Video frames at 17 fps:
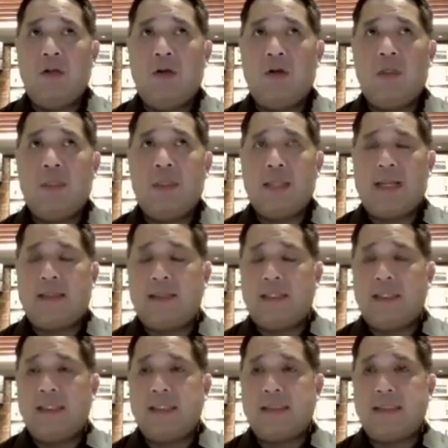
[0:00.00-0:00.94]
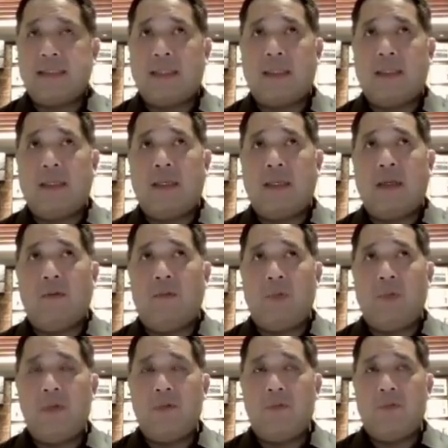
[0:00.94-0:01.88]
that is a
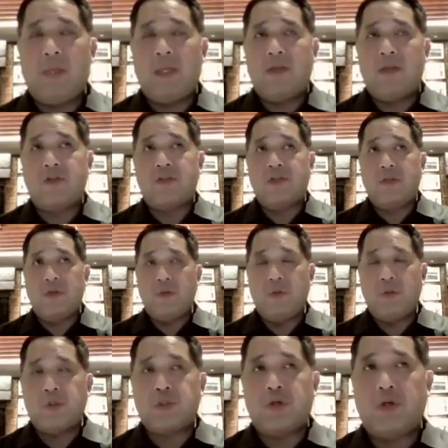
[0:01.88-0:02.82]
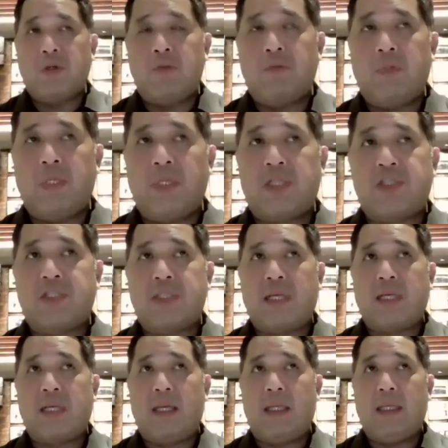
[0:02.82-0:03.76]
win-win solution which
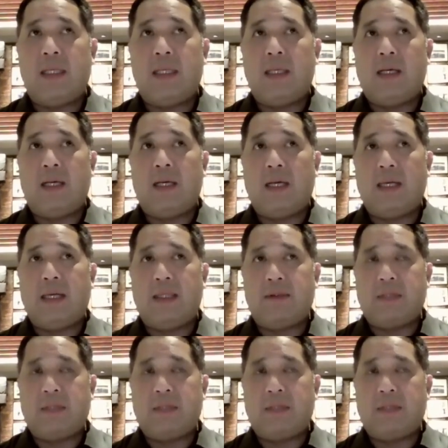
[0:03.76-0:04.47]
I